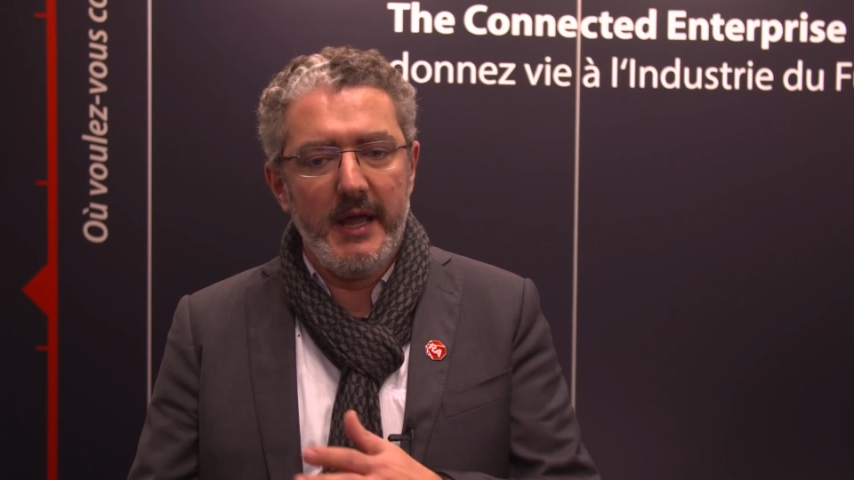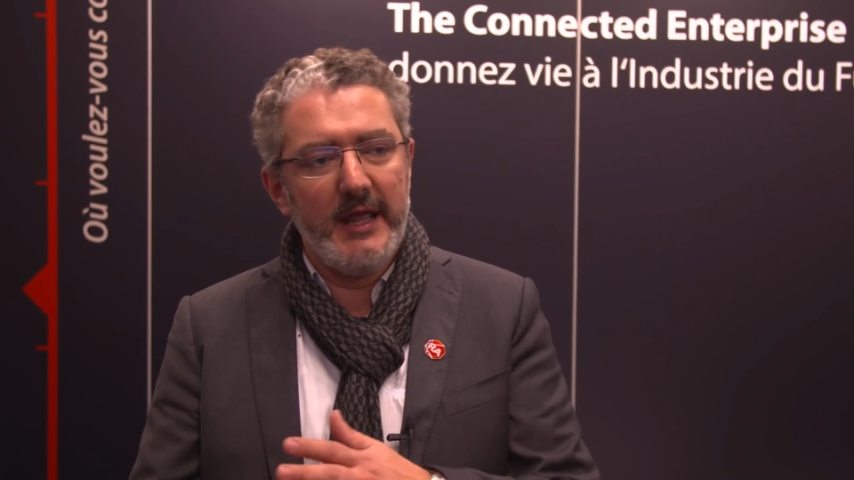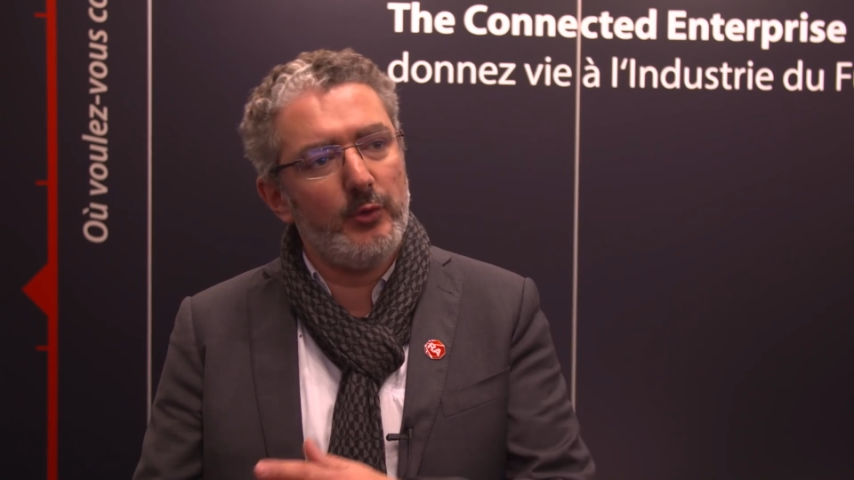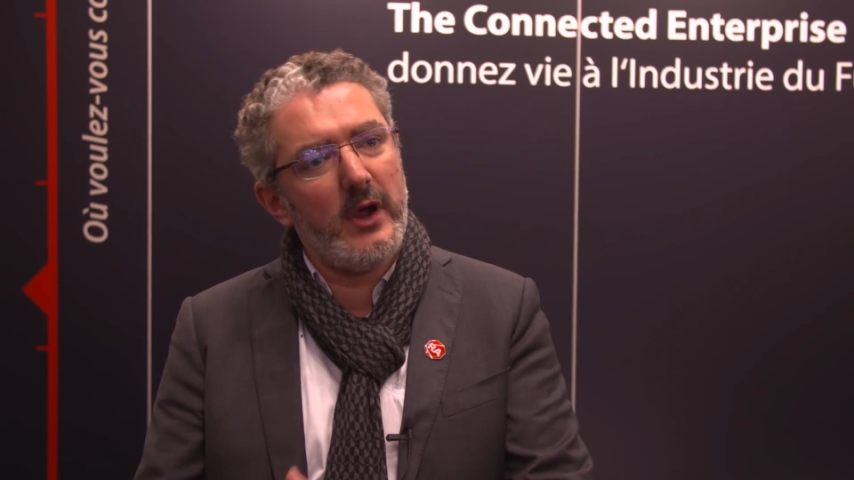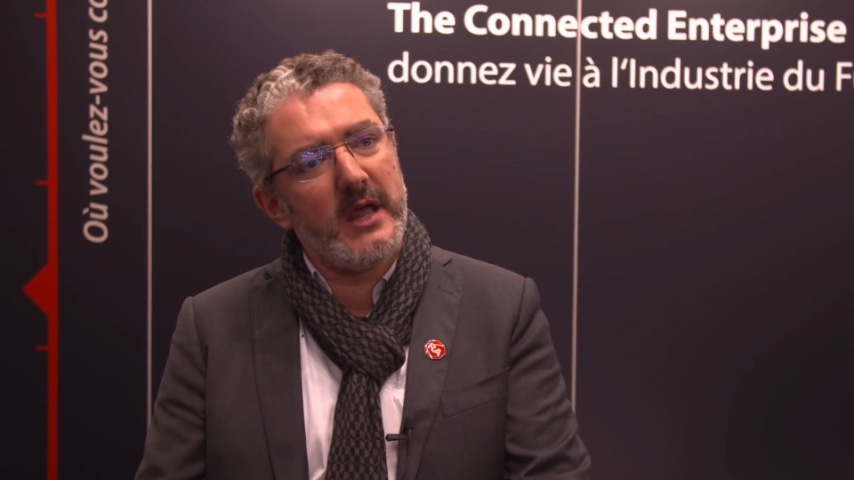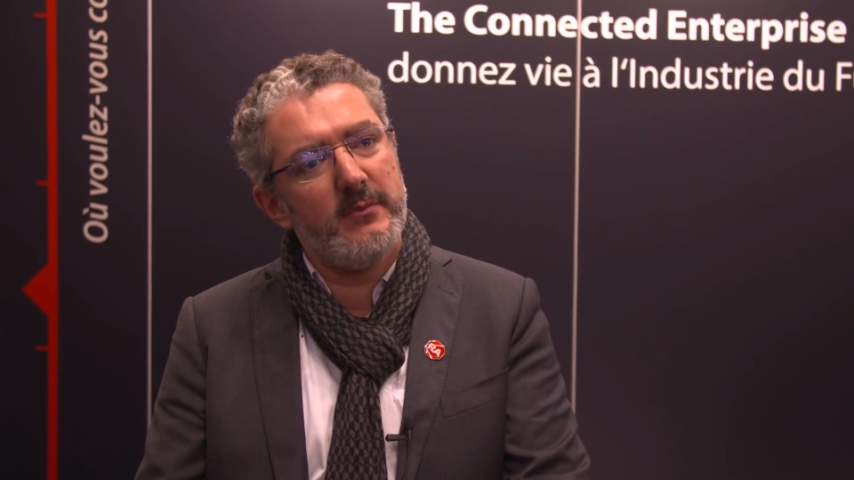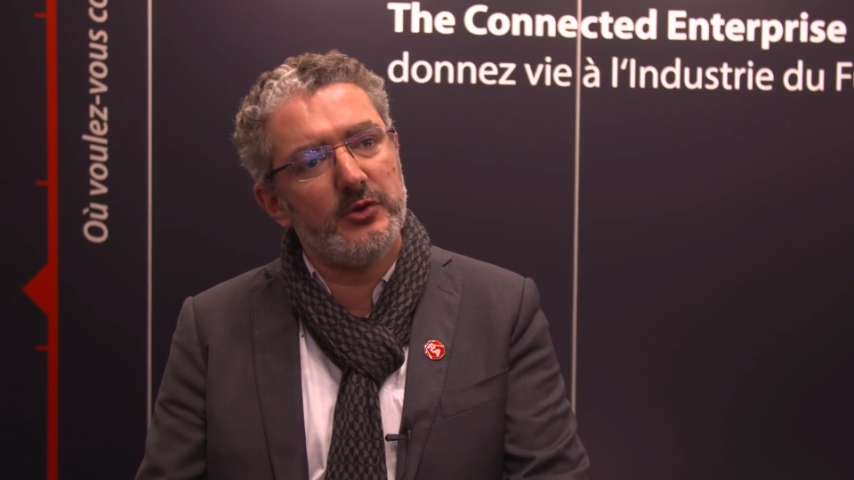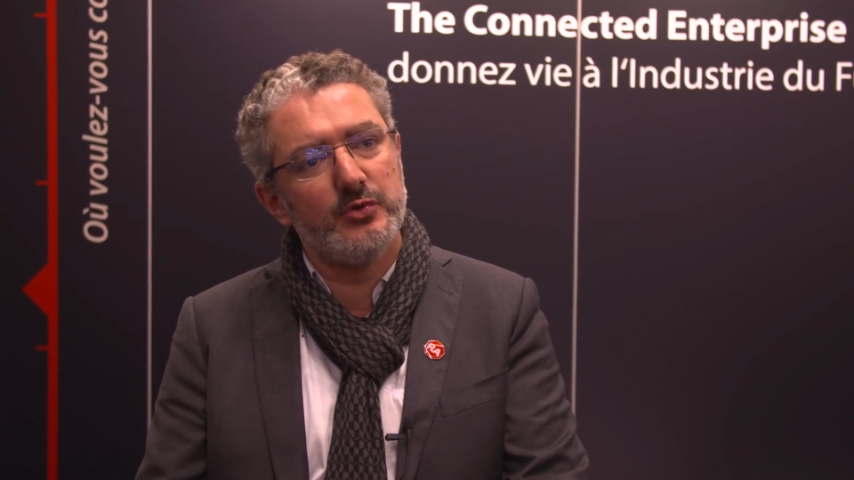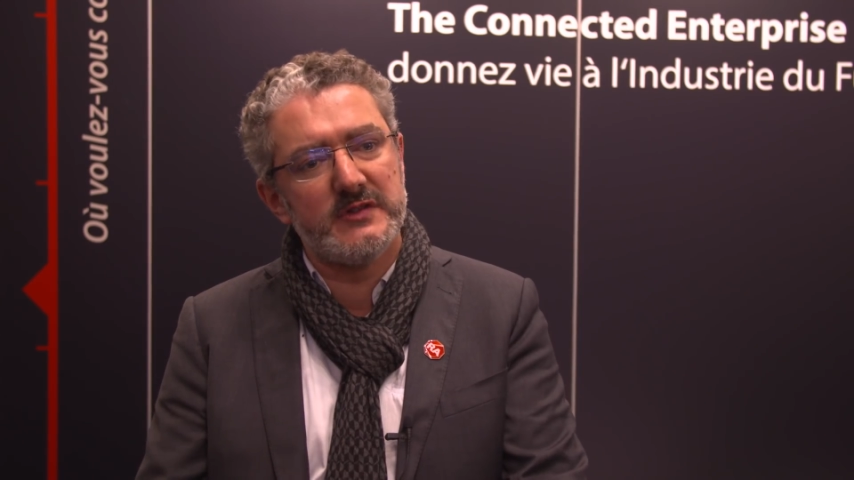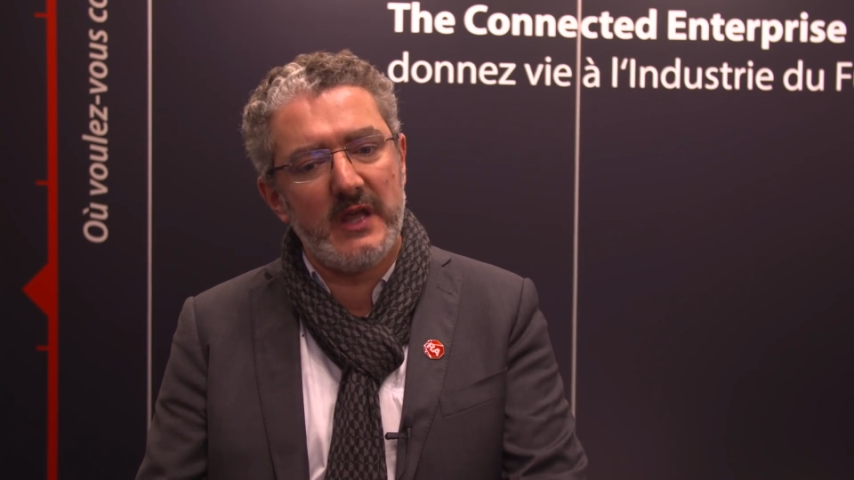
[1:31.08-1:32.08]
And we're
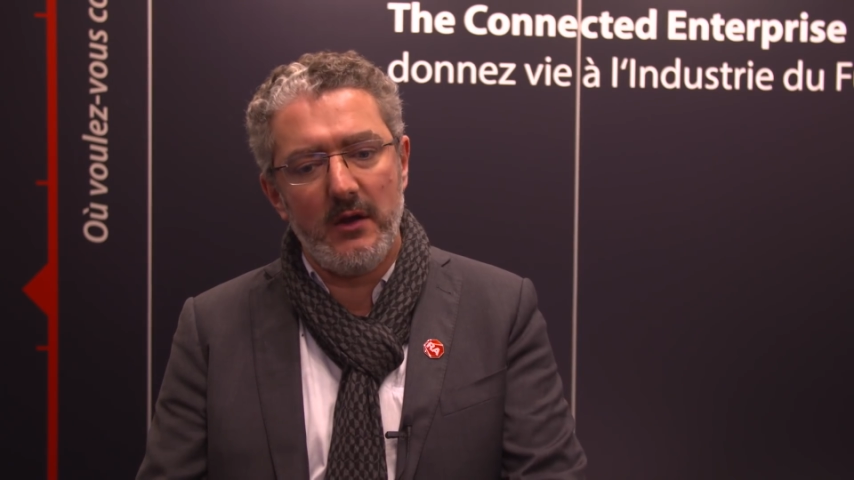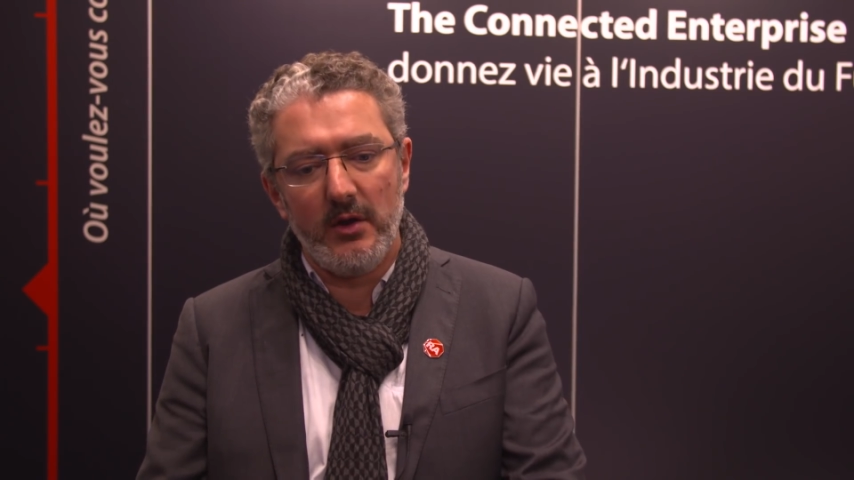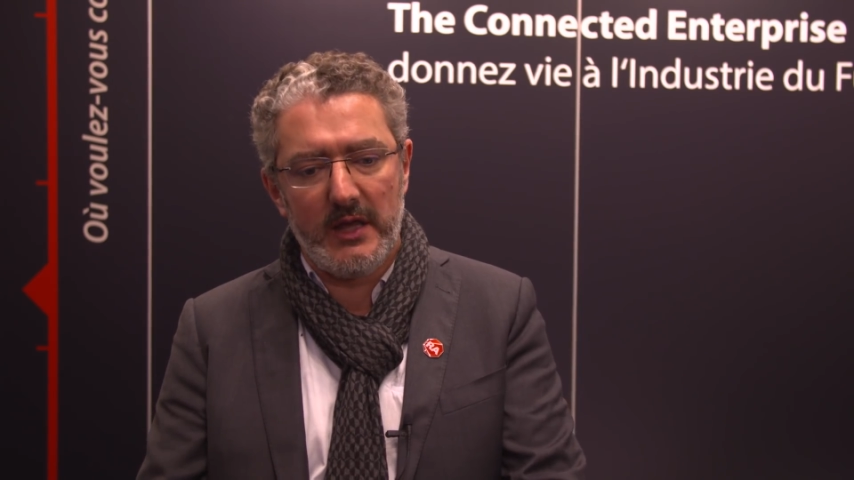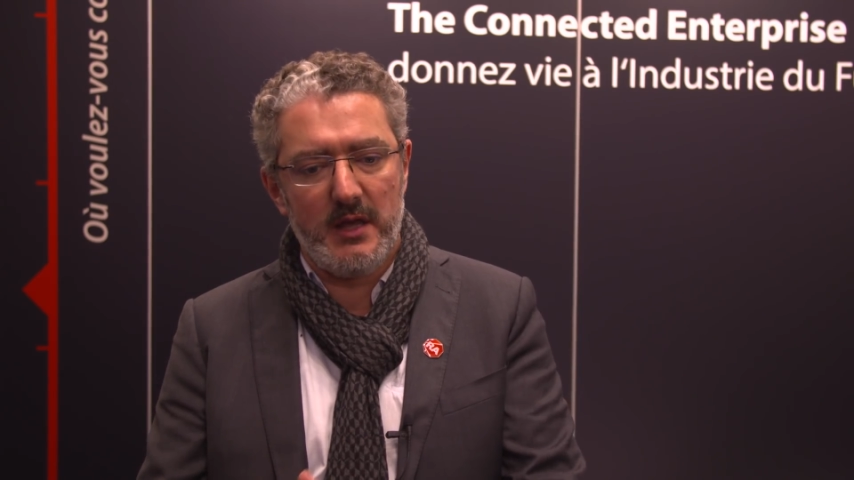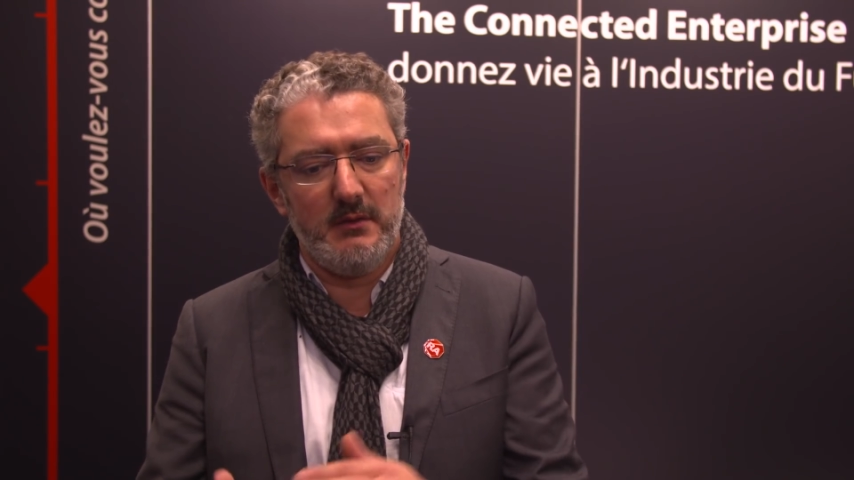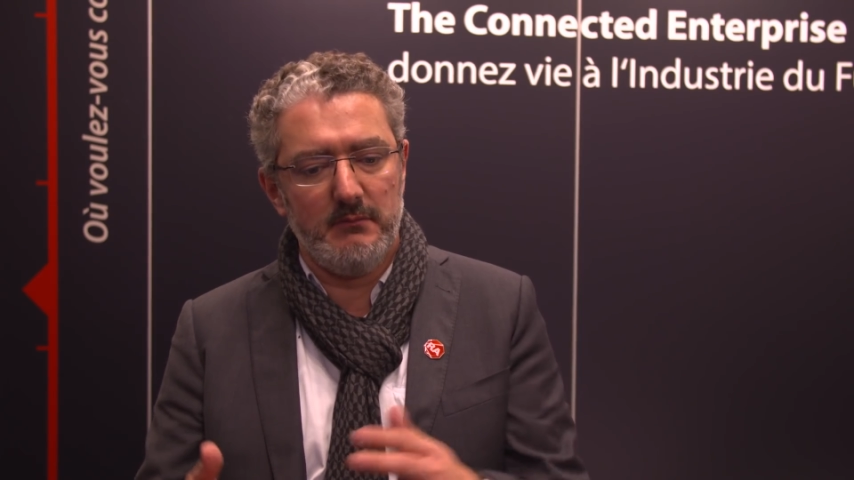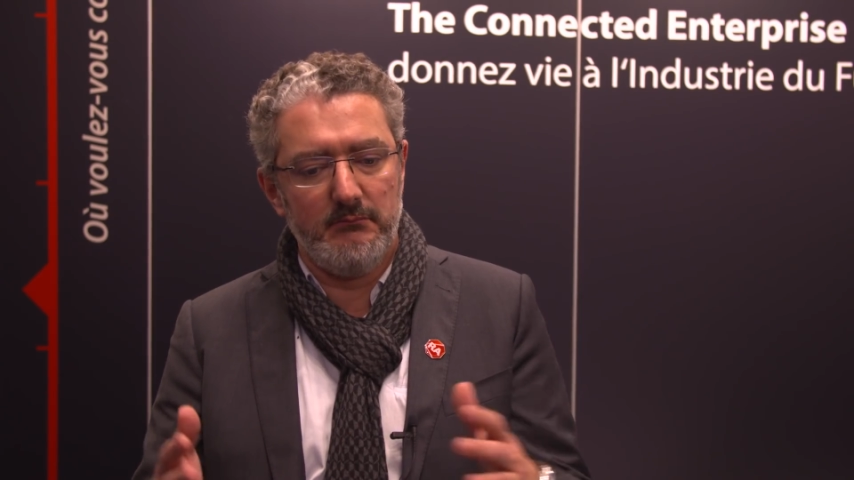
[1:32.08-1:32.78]
able to say, okay,